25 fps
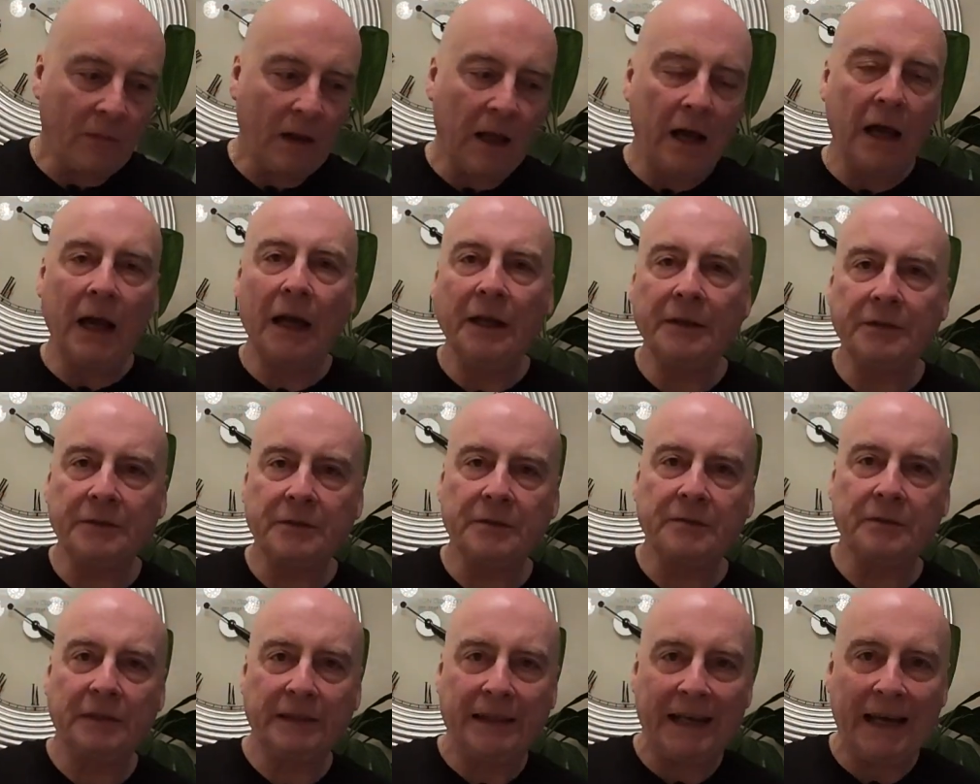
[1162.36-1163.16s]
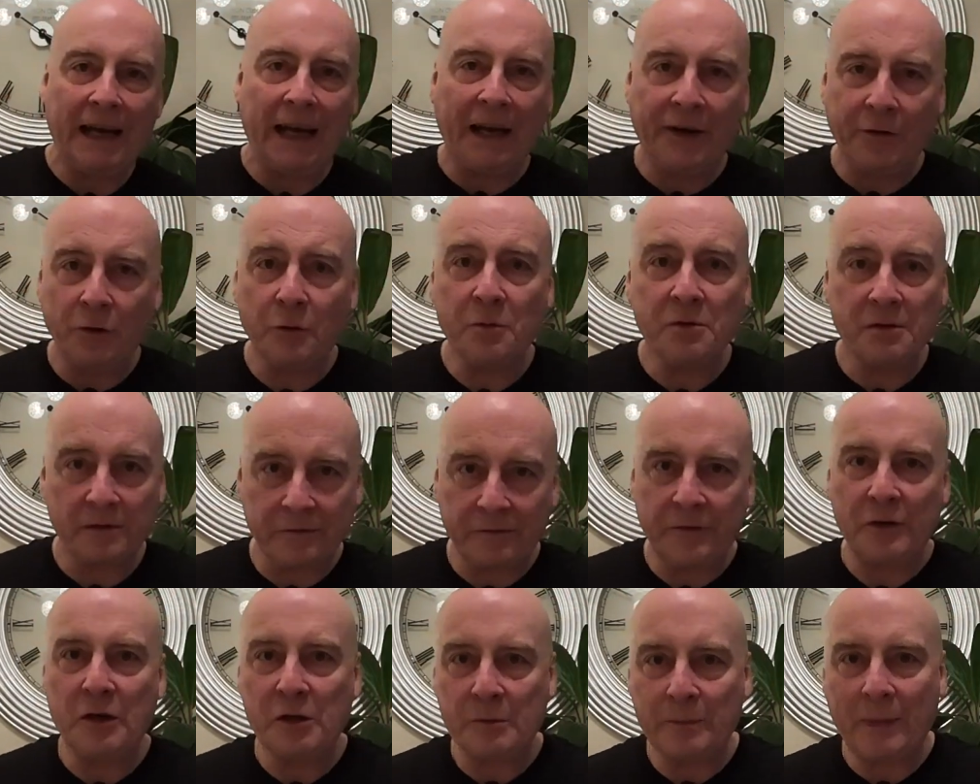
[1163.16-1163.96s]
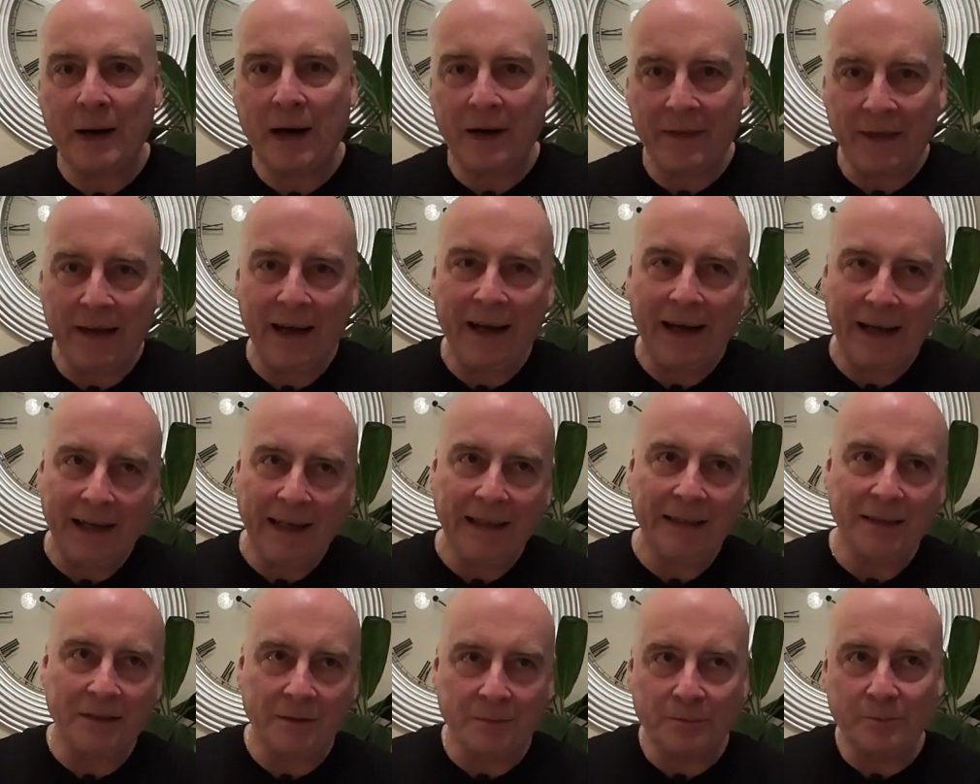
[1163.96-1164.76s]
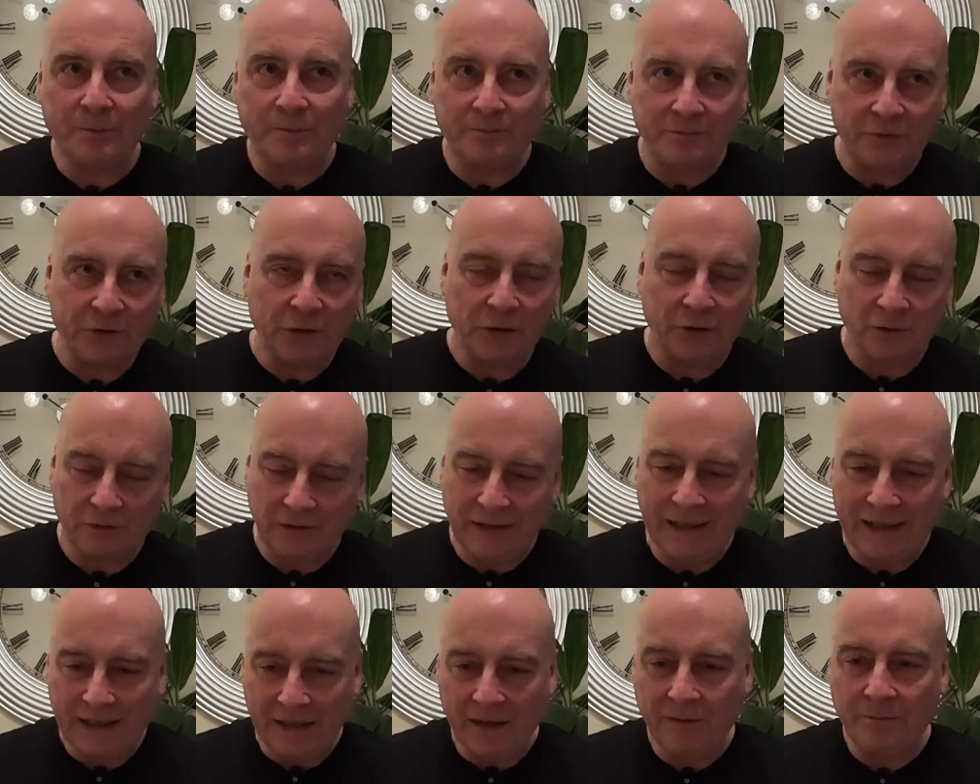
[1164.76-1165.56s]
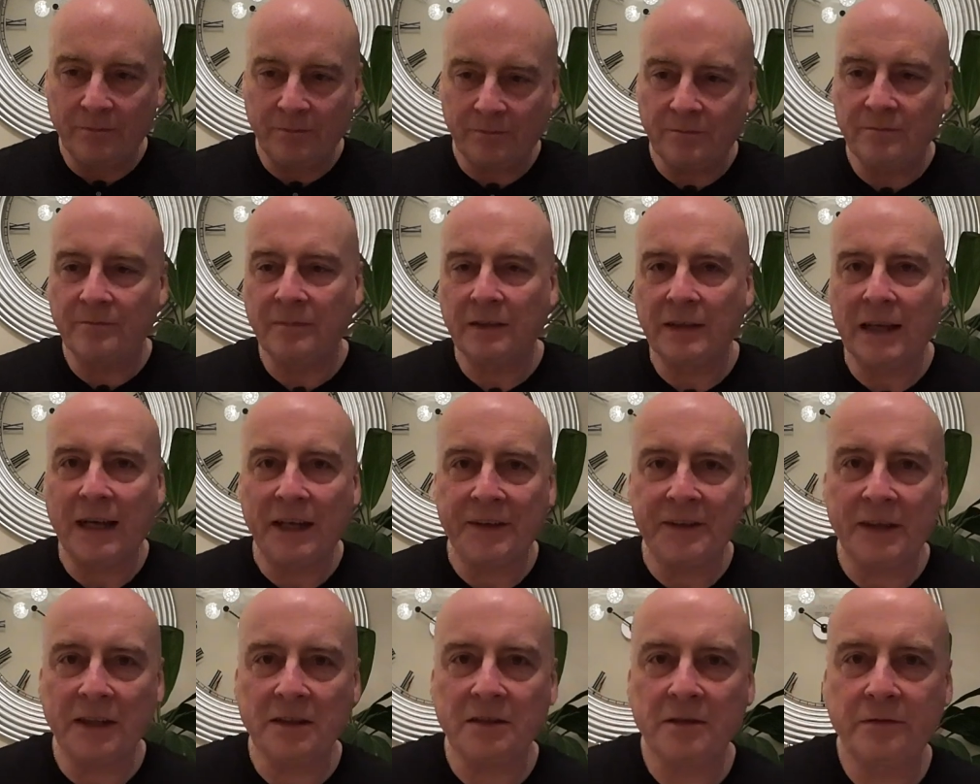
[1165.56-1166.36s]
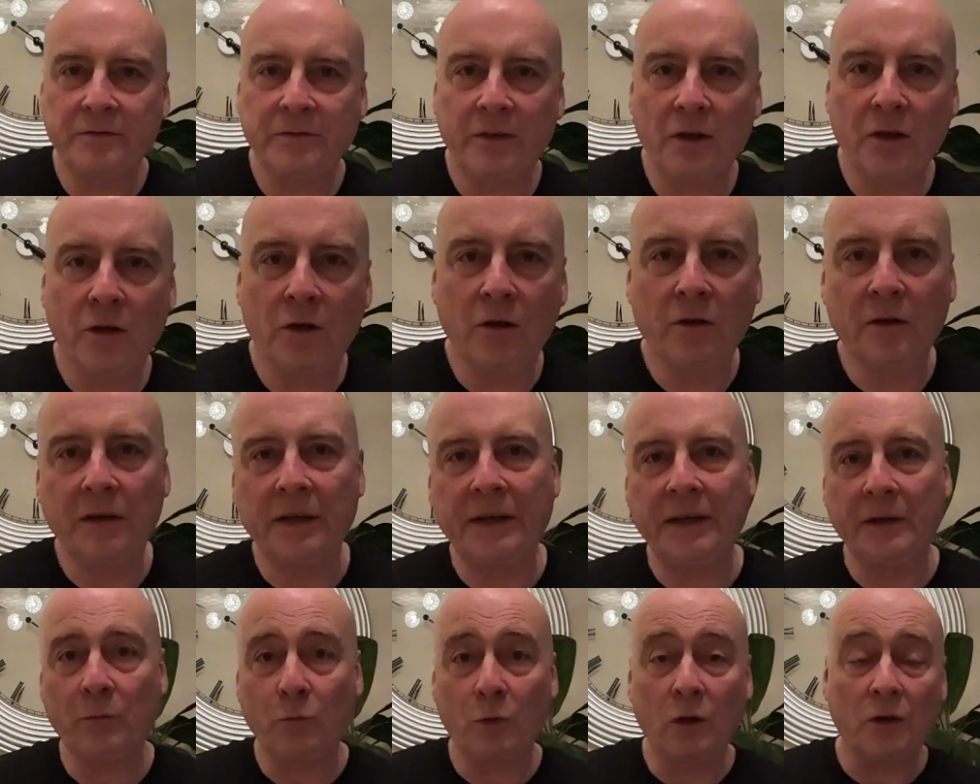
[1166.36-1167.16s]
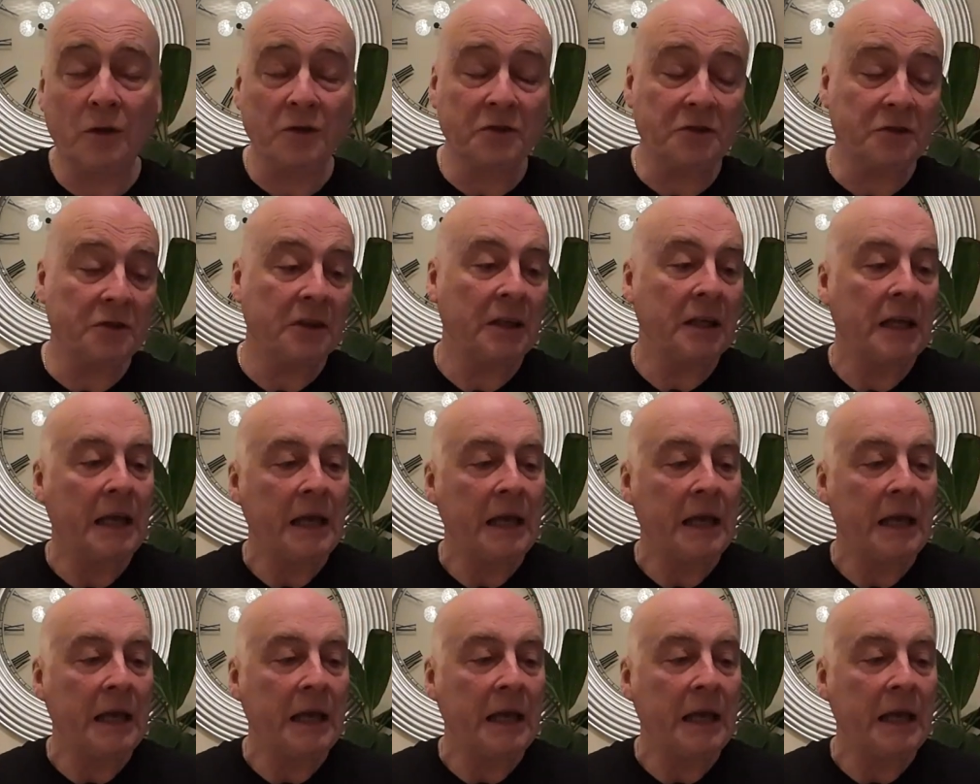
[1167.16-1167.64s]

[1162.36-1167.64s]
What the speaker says: And yeah, I know it was the first pie that I had, so yeah, hard act to follow, and it was.